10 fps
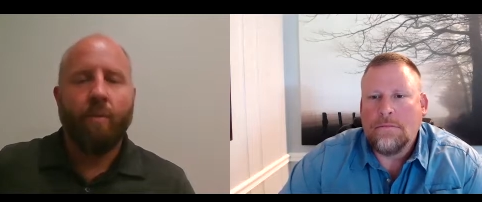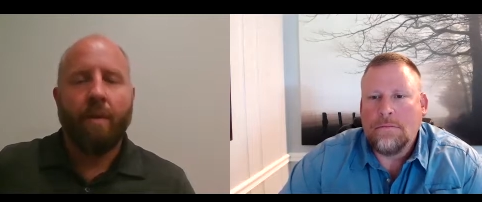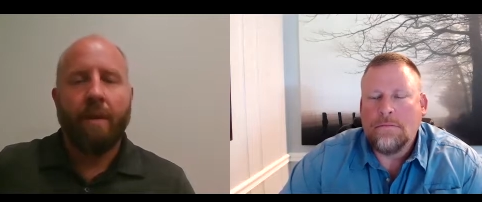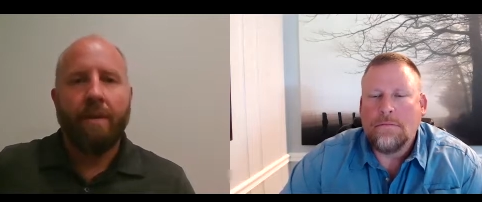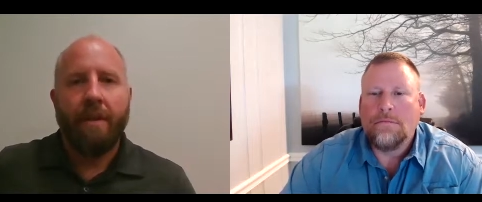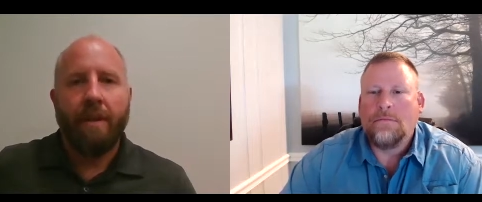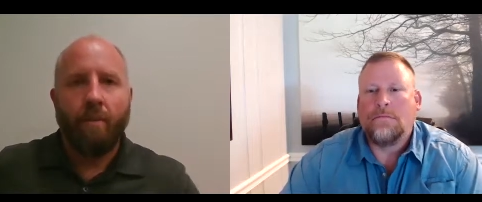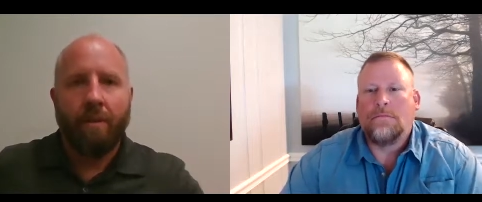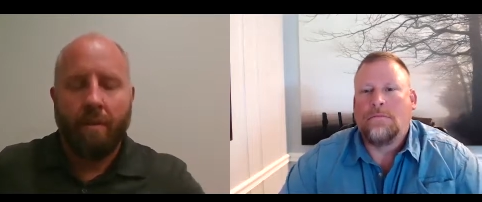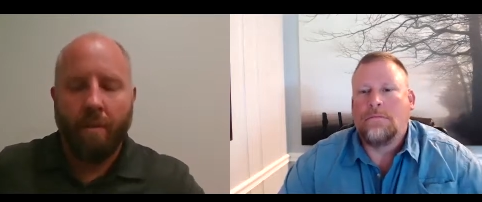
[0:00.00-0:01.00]
Speaker 1: well, I'll tell you
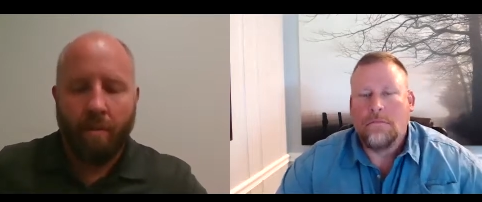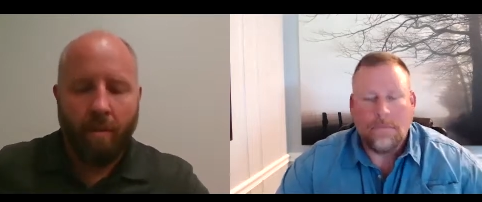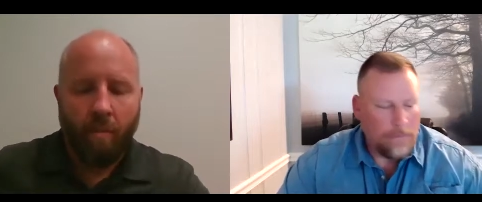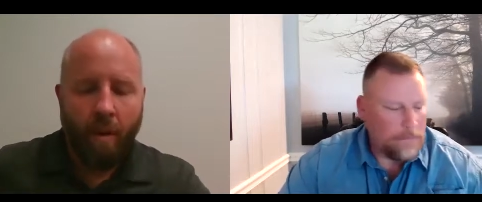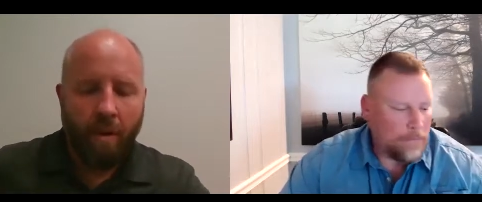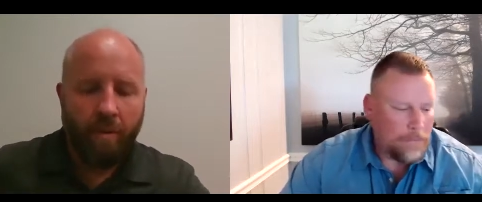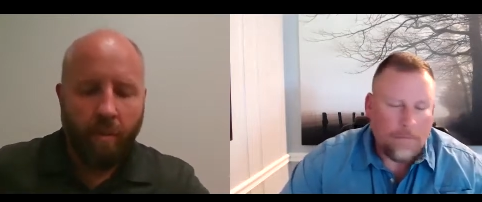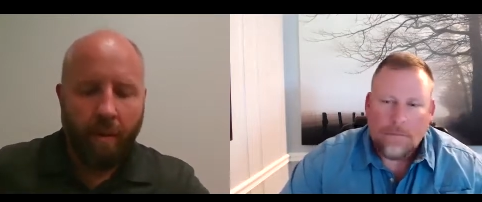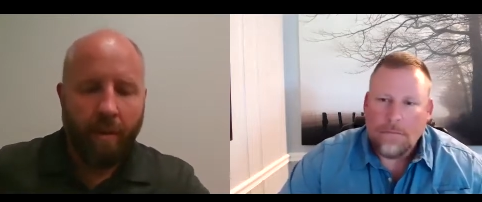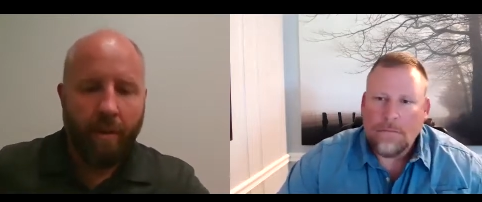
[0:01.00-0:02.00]
what the, the words
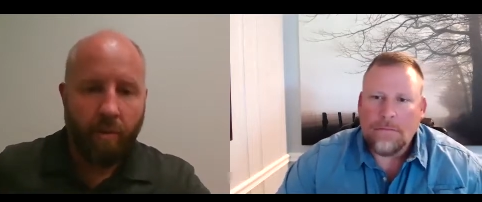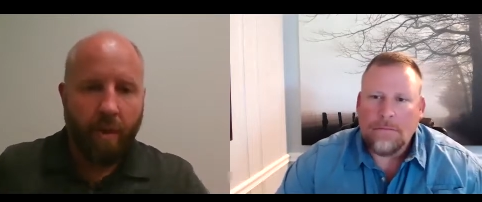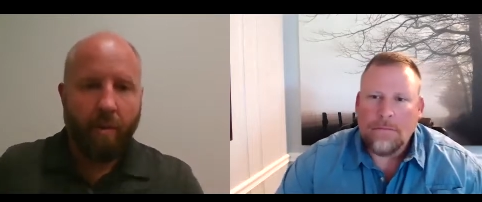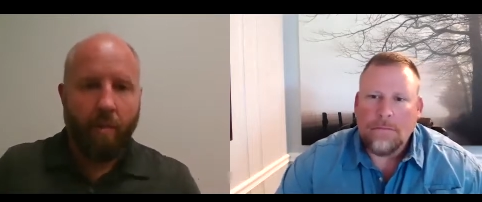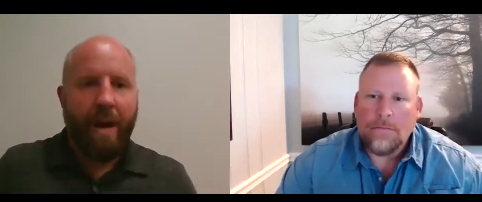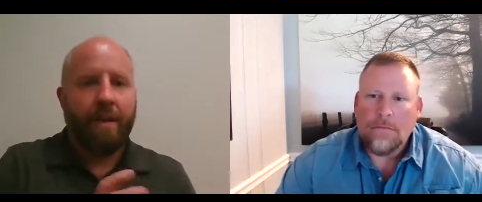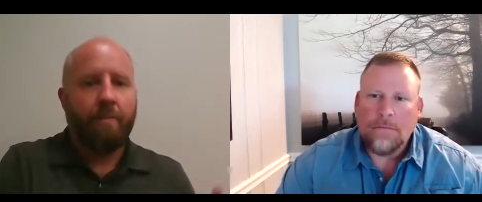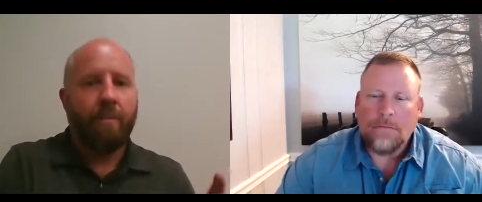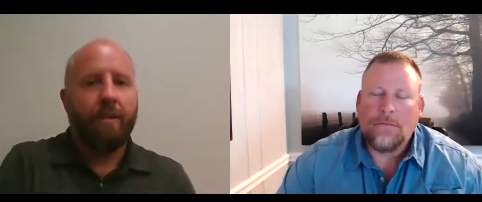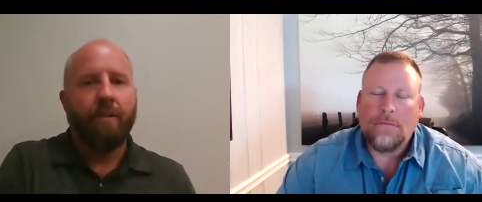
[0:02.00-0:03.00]
were, because we were right in
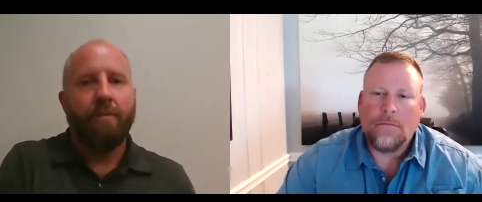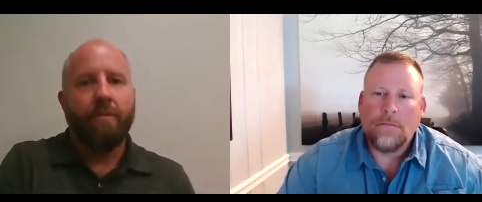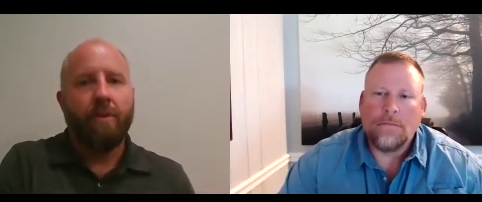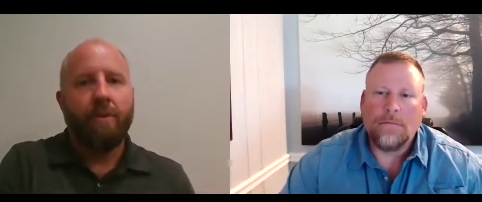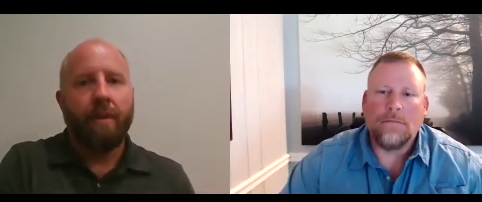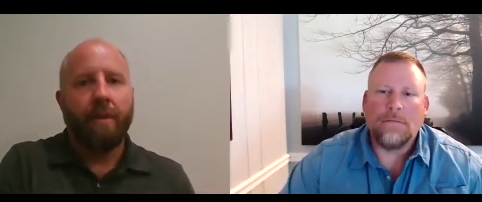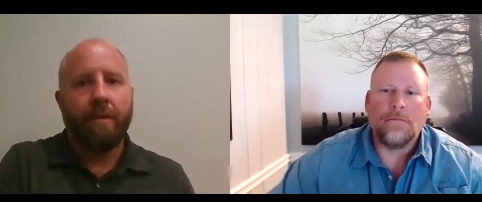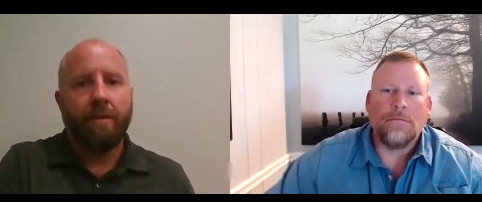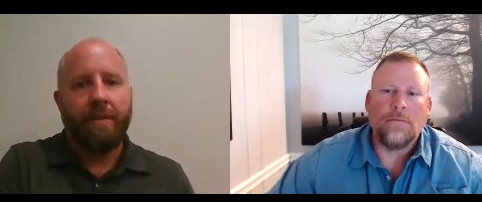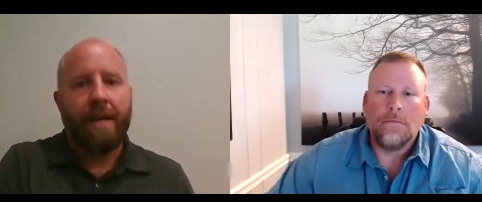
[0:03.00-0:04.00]
the middle of doing
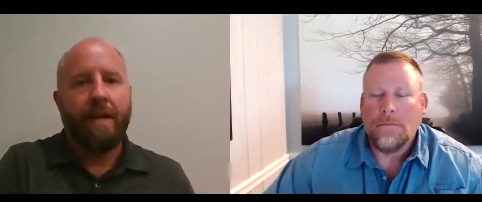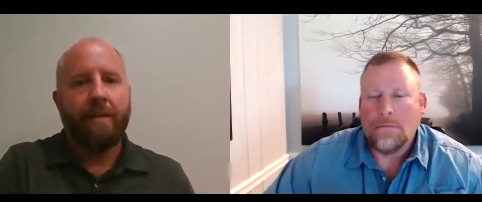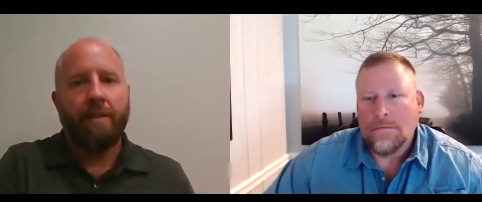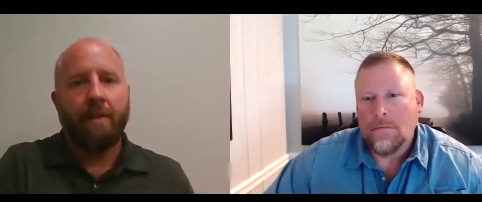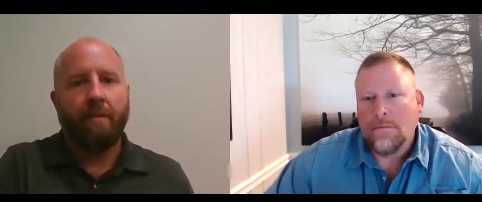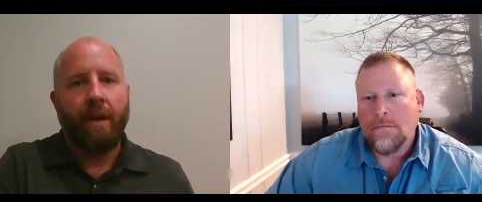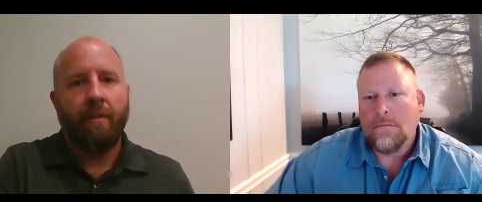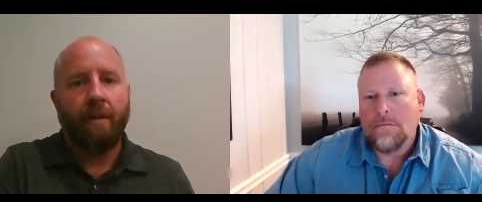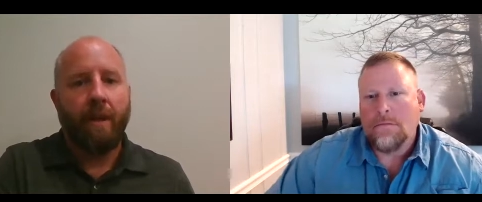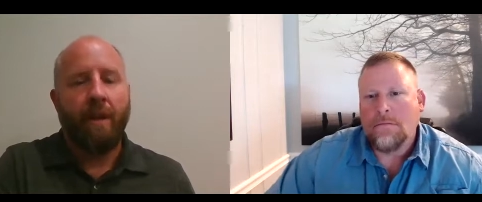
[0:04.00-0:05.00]
the financing right
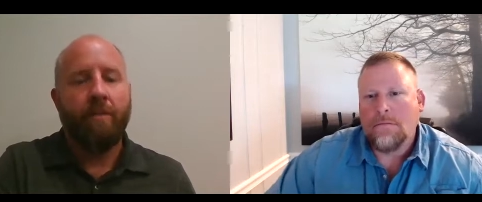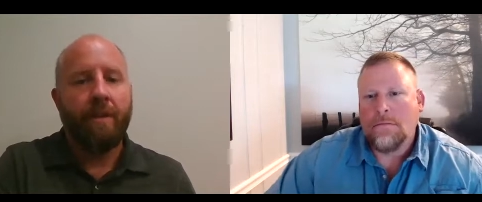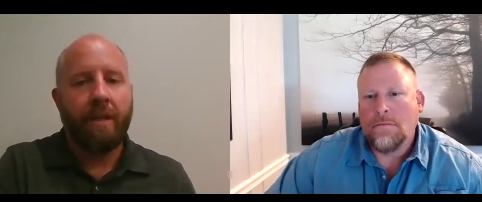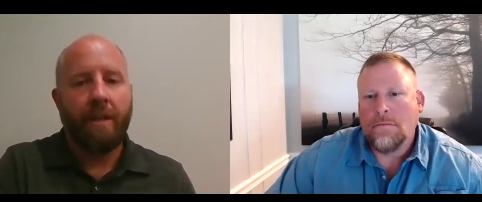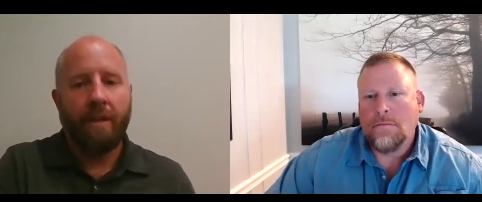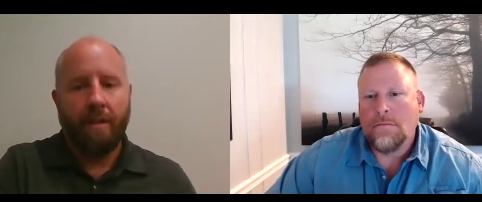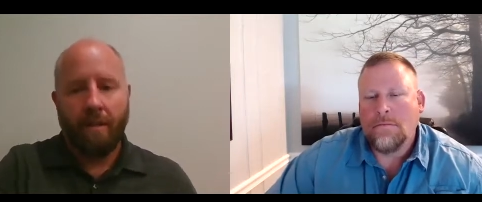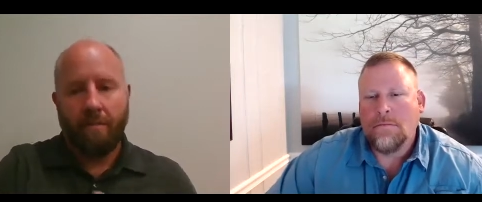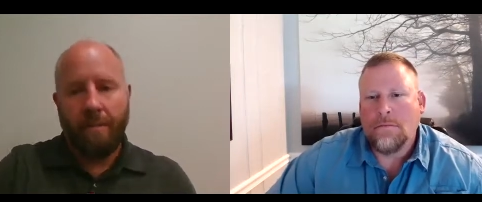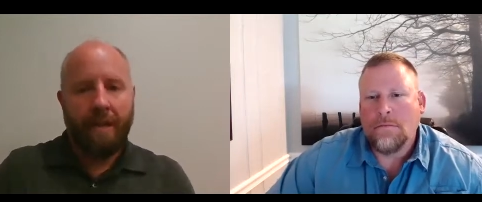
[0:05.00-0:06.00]
when COVID hit, and then the
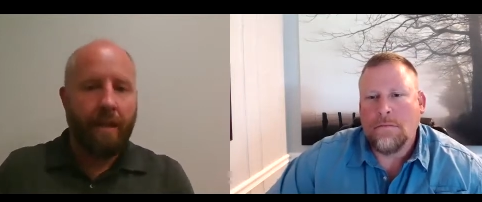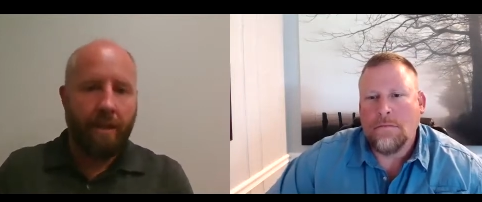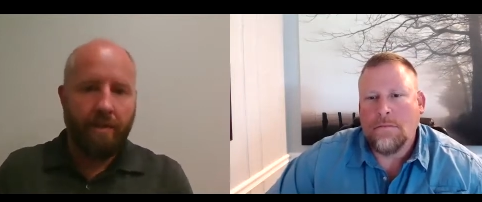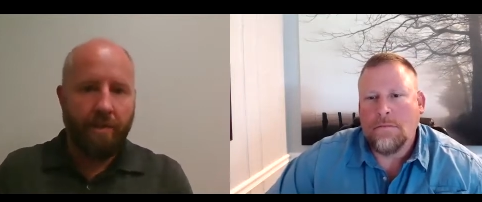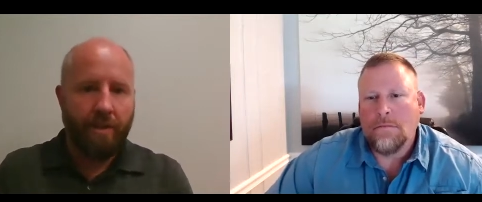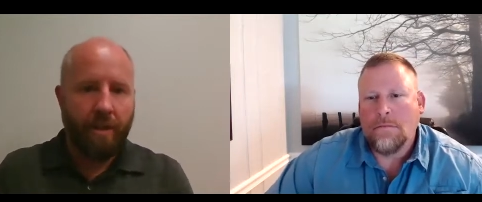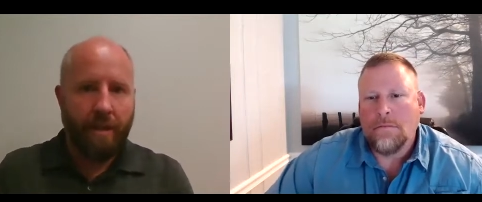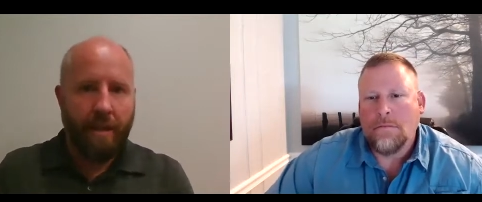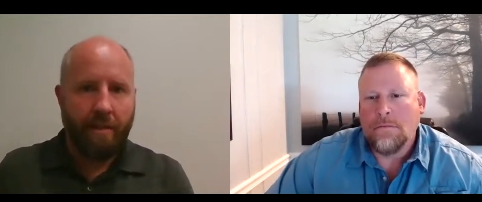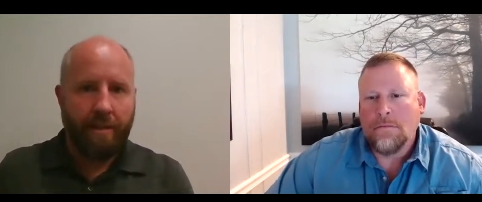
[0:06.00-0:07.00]
bank kind of just shut
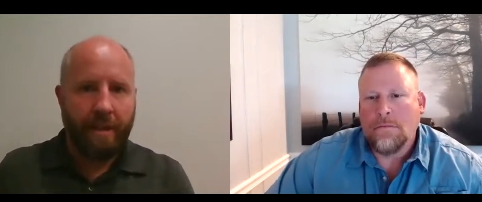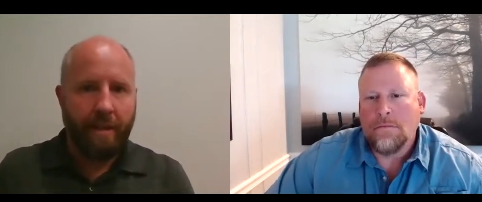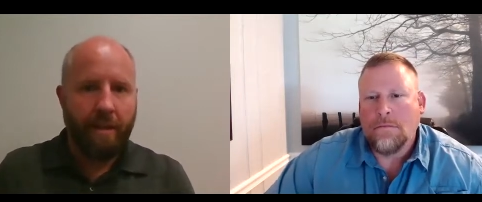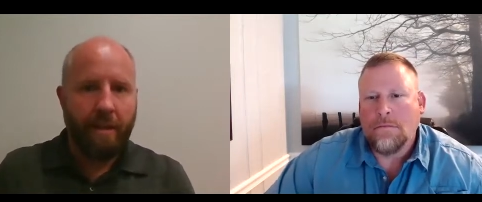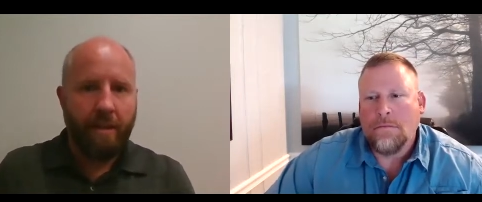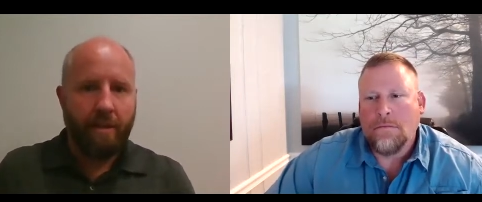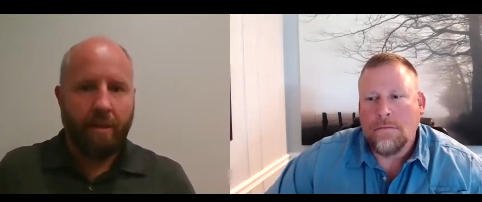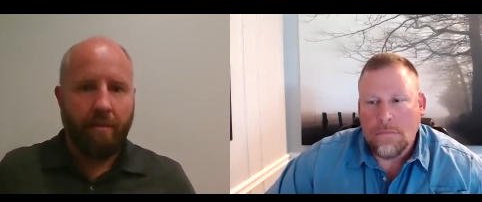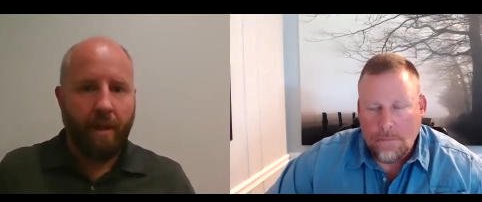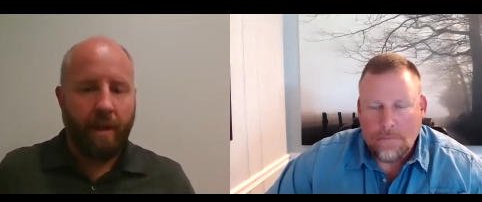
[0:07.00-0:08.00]
down on that.
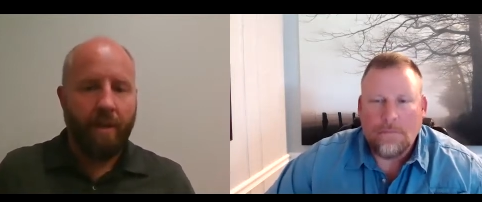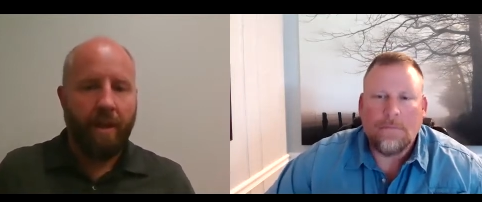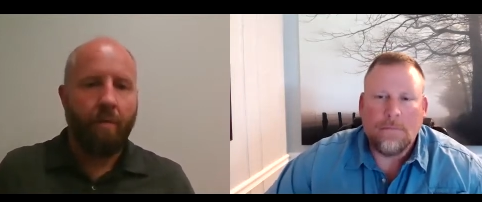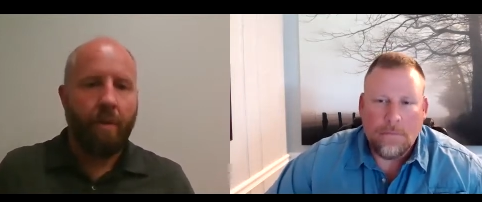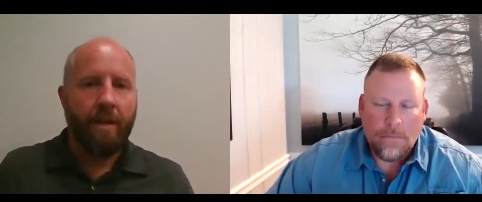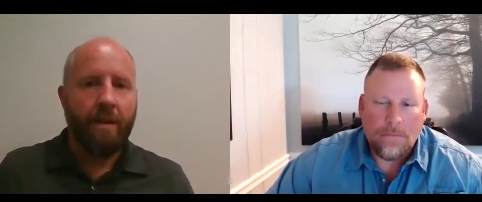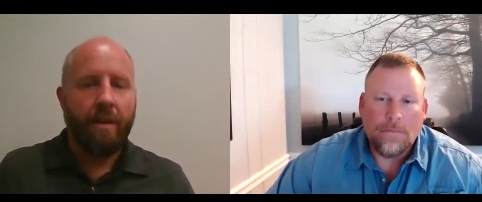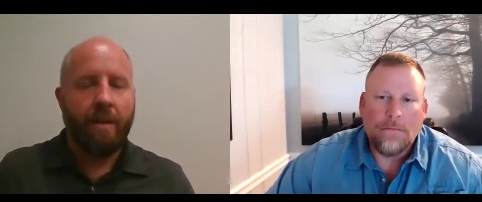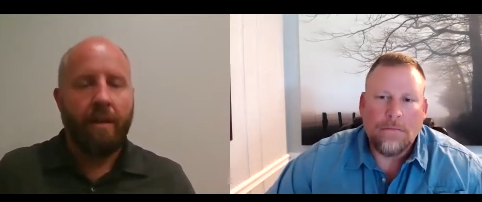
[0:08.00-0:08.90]
Said, hey, we got to wait.